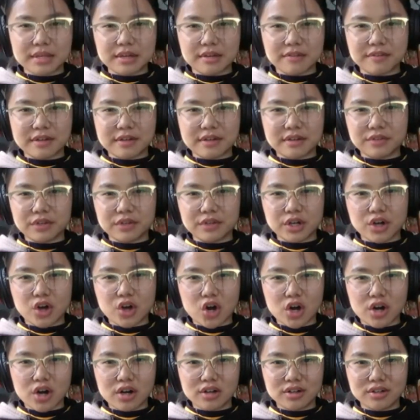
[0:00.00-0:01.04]
I can find it very
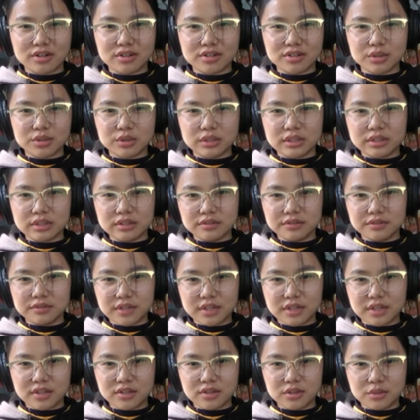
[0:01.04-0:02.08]
hard to live
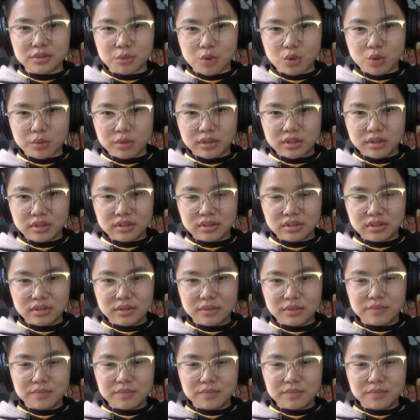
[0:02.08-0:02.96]
in the moment.